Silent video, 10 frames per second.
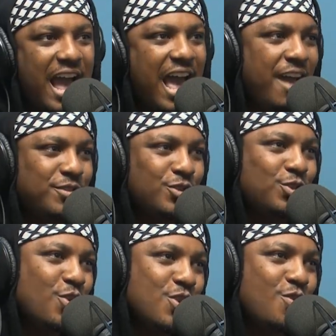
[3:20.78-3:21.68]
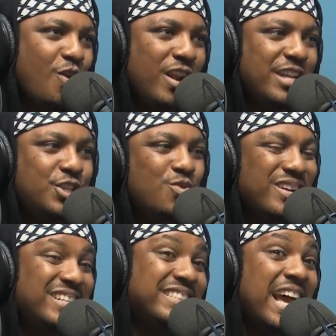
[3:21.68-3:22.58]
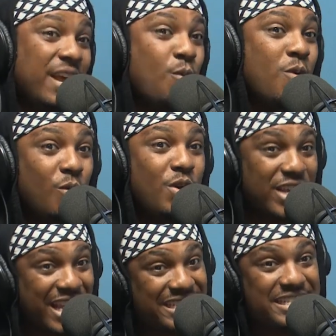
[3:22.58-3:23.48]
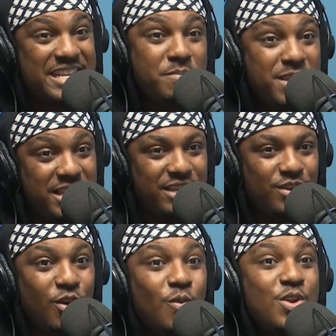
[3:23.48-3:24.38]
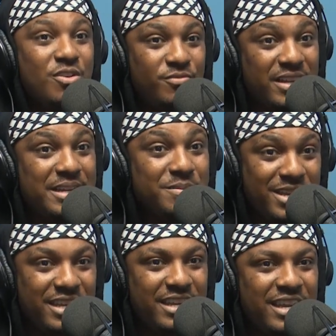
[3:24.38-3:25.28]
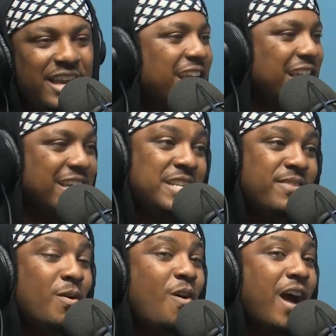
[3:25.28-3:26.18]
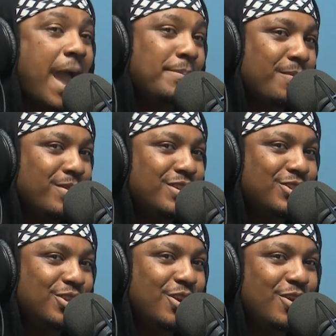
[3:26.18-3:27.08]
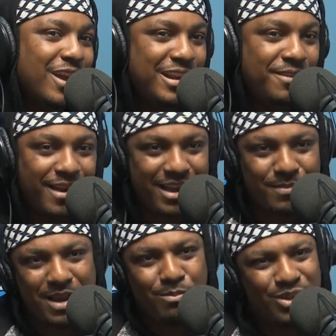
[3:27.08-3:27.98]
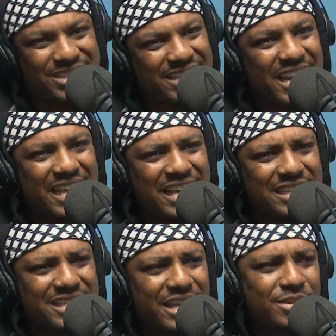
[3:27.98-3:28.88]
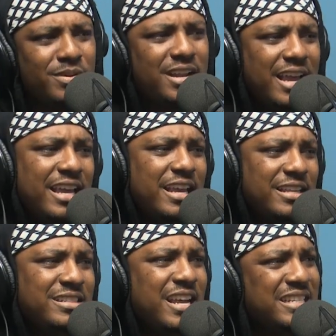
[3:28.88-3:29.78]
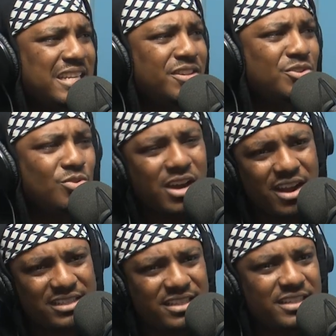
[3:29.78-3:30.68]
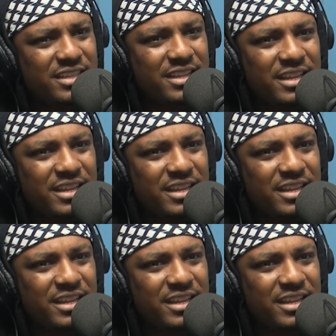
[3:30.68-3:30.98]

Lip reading: I have to show you or let you understand it well when you get to see me or when you are feeling me. Because if I'm all hyped up in the studio and if I come in and butty like that, you'll be like, hey, this guy's leaving 2 characters.